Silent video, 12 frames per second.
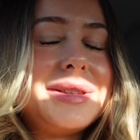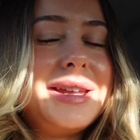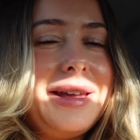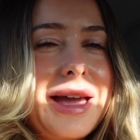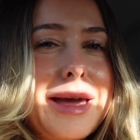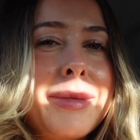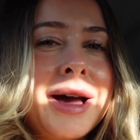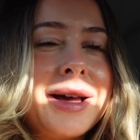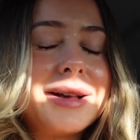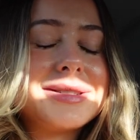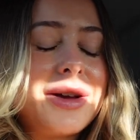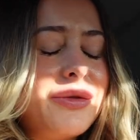TK
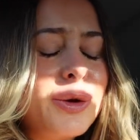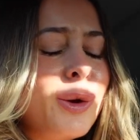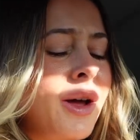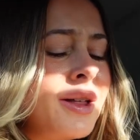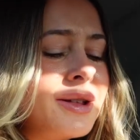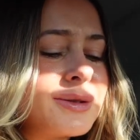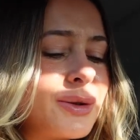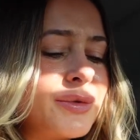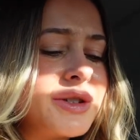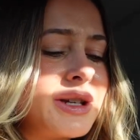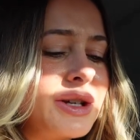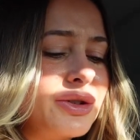Maxx. I feel like this
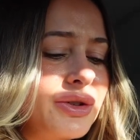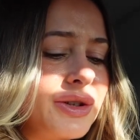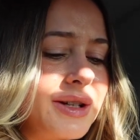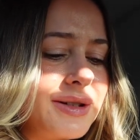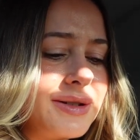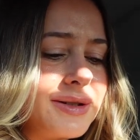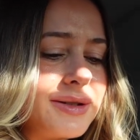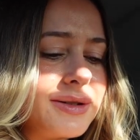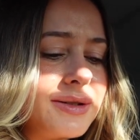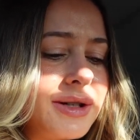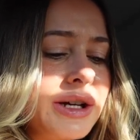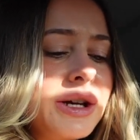conversation is
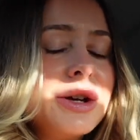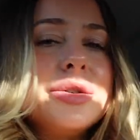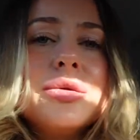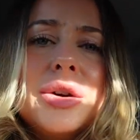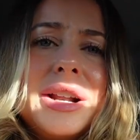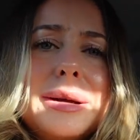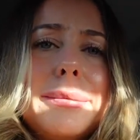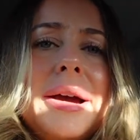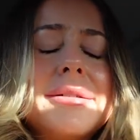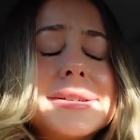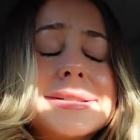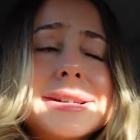really
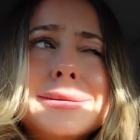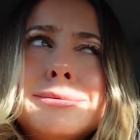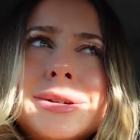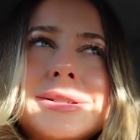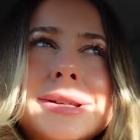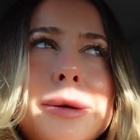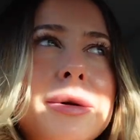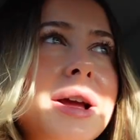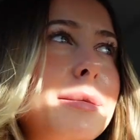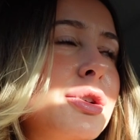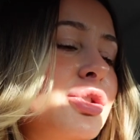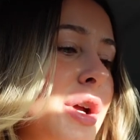embarrassing, but does anyone
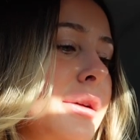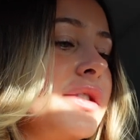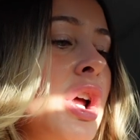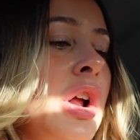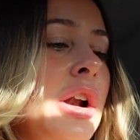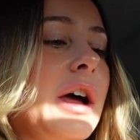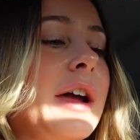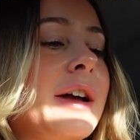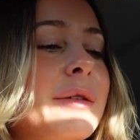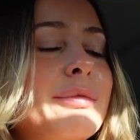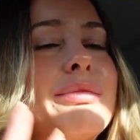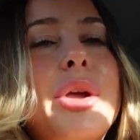get my drift? Like,
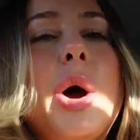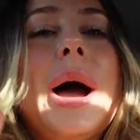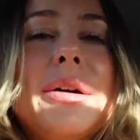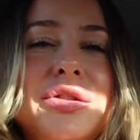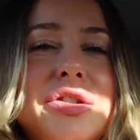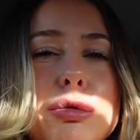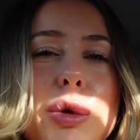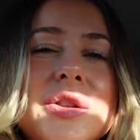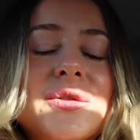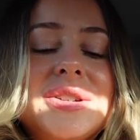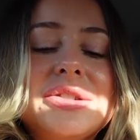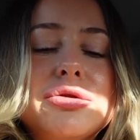I'll have different
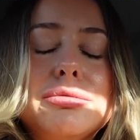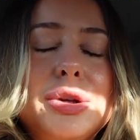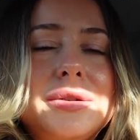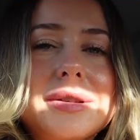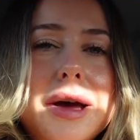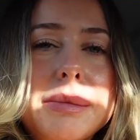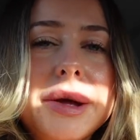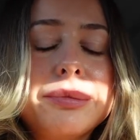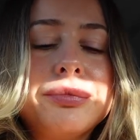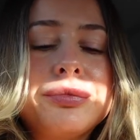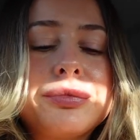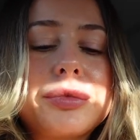ones for different moods that I'm
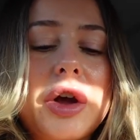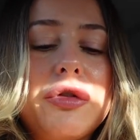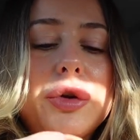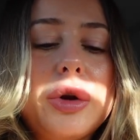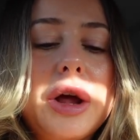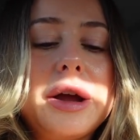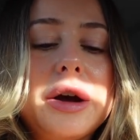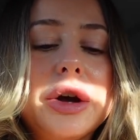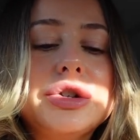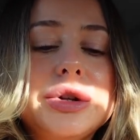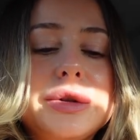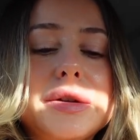in. I feel like
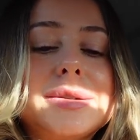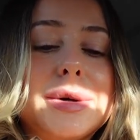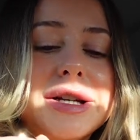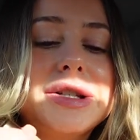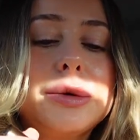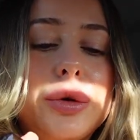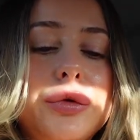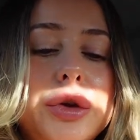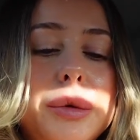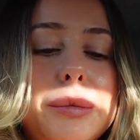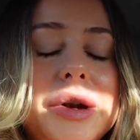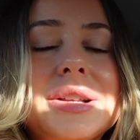I do this way too
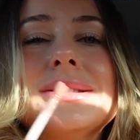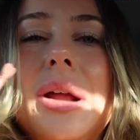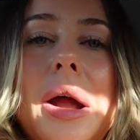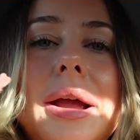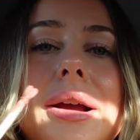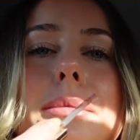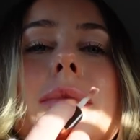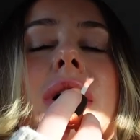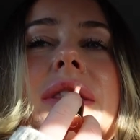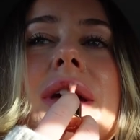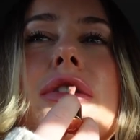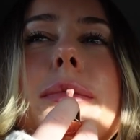often, but it's like
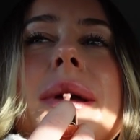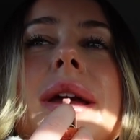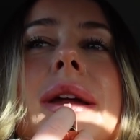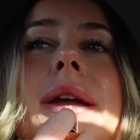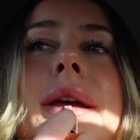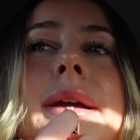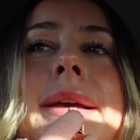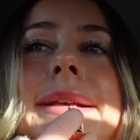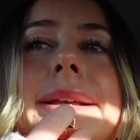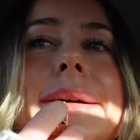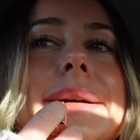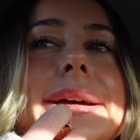my therapy.
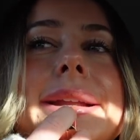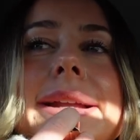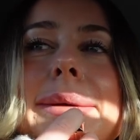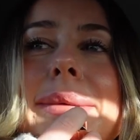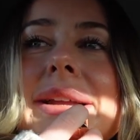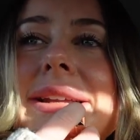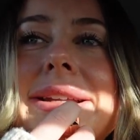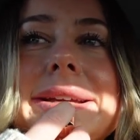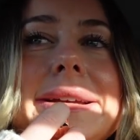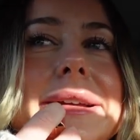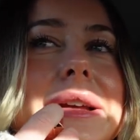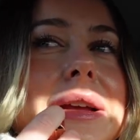So we're gonna nip
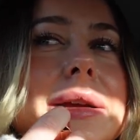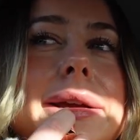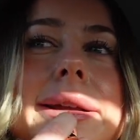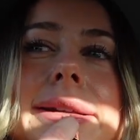into